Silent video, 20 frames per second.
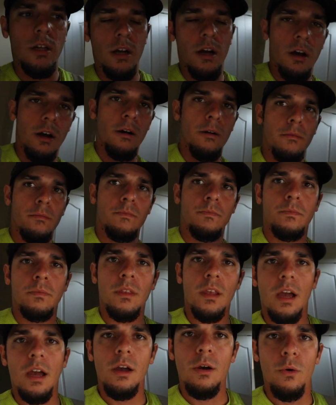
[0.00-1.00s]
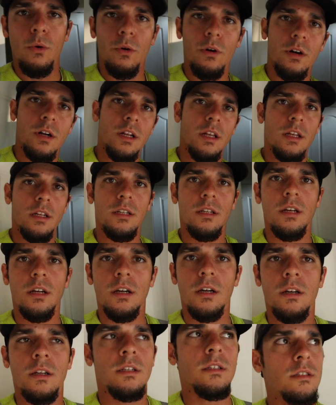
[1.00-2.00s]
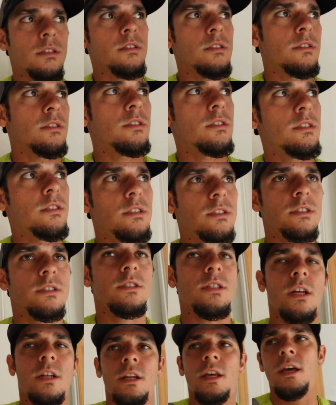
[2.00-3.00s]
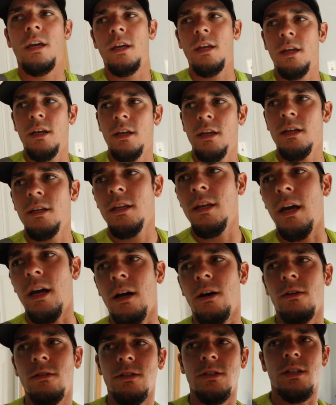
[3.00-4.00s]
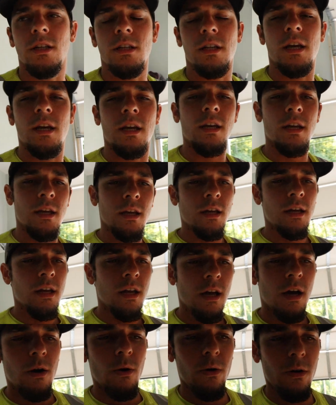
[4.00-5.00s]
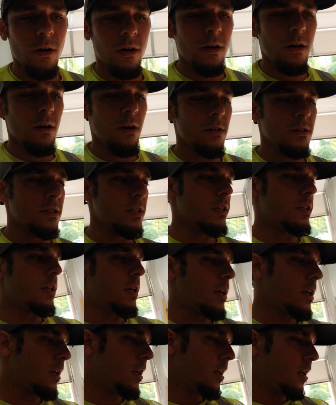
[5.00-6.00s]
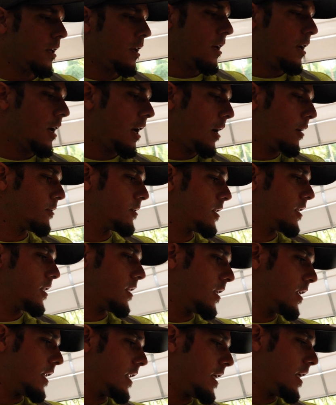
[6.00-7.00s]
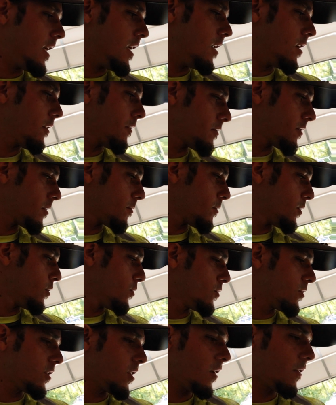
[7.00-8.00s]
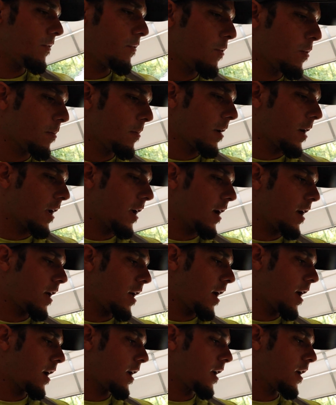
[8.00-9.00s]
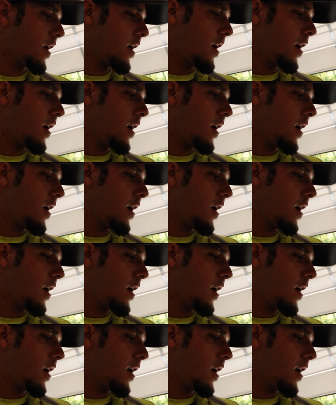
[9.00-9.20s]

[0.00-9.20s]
Um, I ordered it on Sunday. Yeah, on Sunday. I ordered it on Sunday. I was in the need of some new stuff for my kayak.